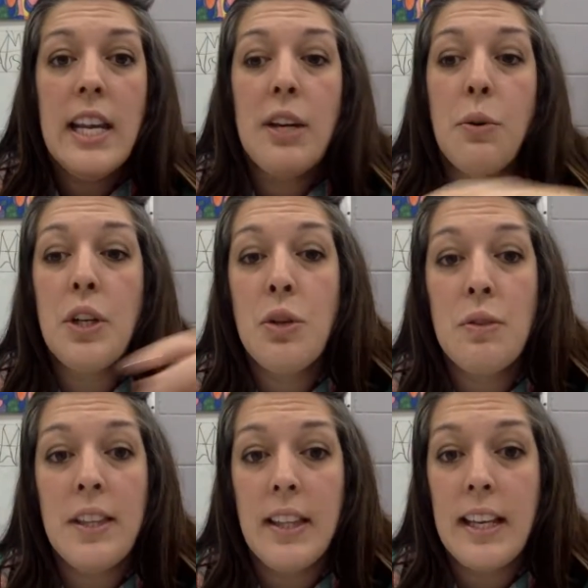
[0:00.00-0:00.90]
You can
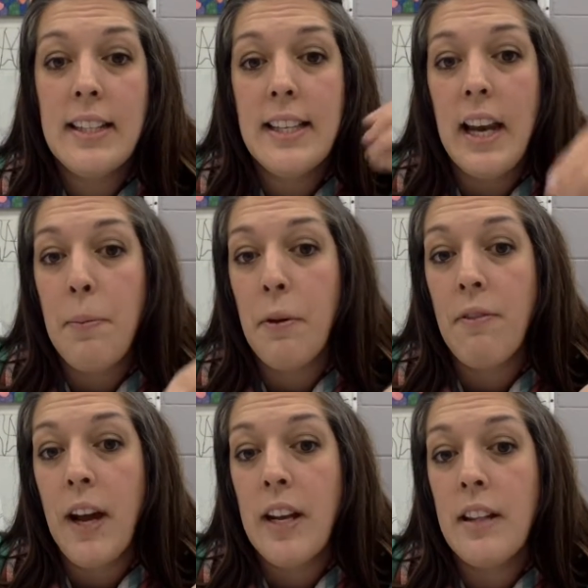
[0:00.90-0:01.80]
use the links that I
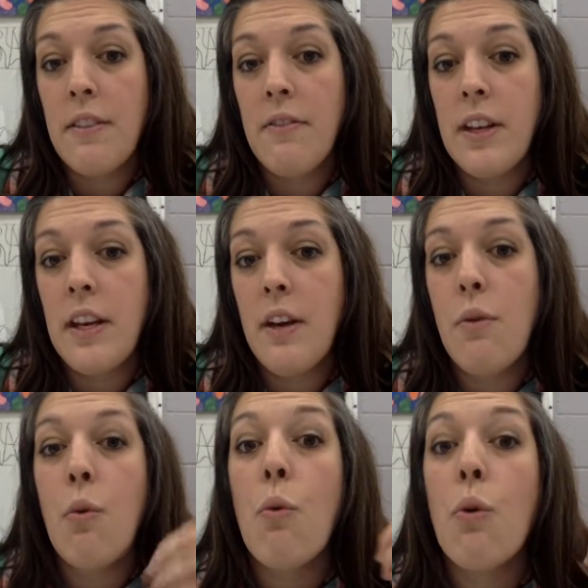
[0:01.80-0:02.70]
provide in the video,
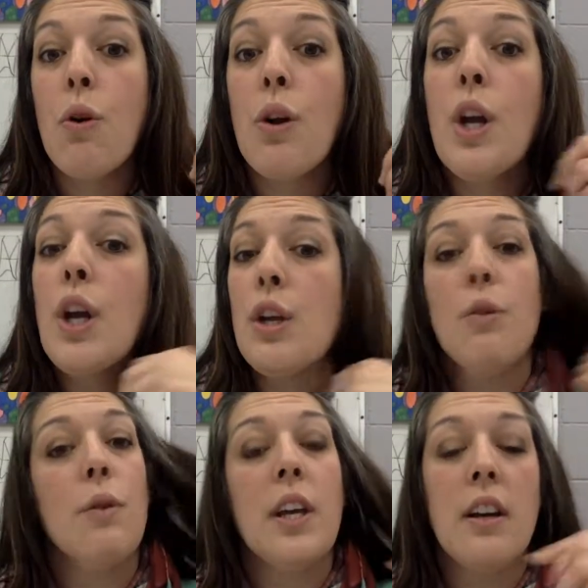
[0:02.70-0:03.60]
or
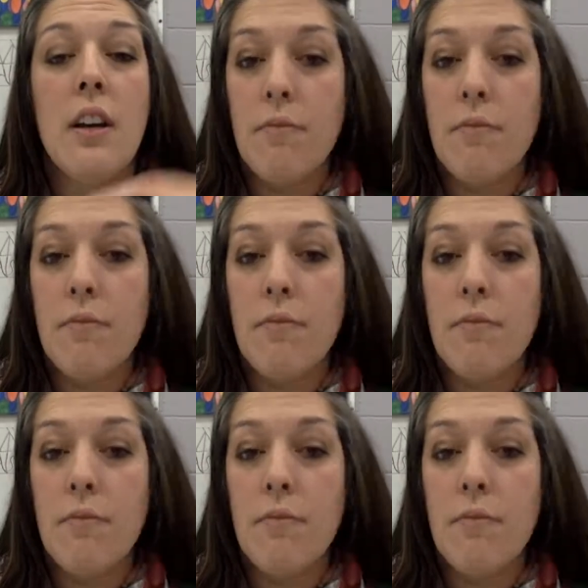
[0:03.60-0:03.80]
you can